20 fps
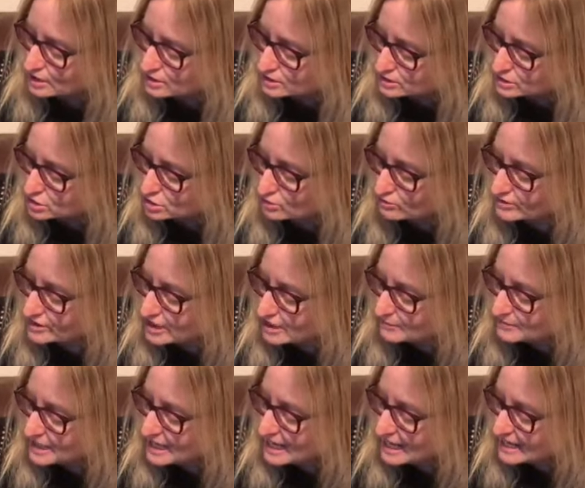Sorry
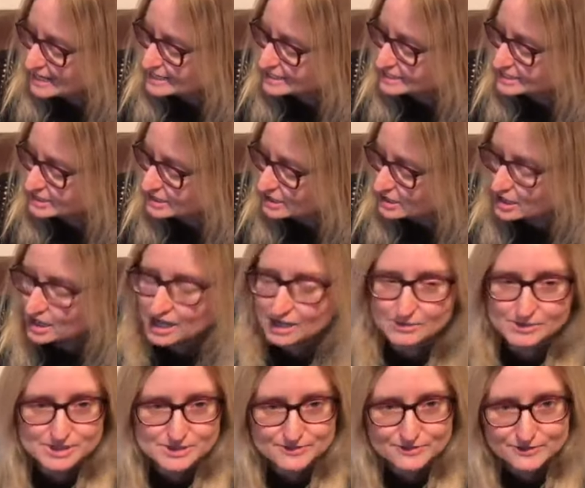I'm late, I
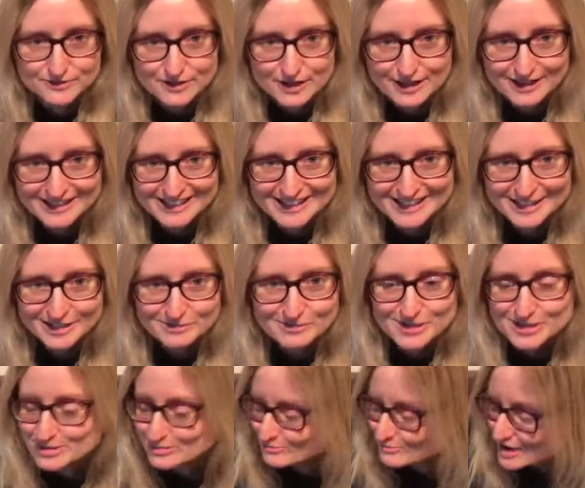was flying
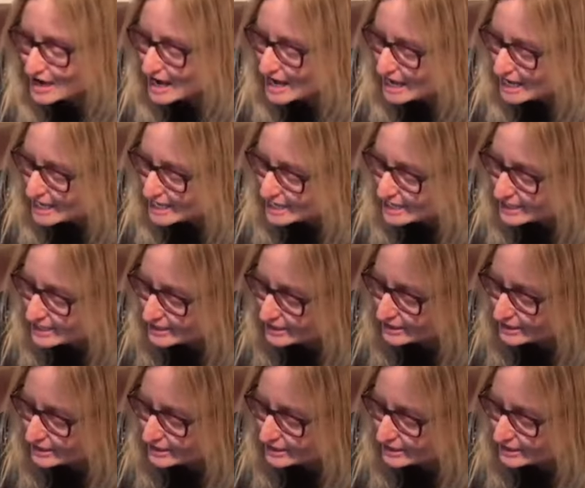with a ray.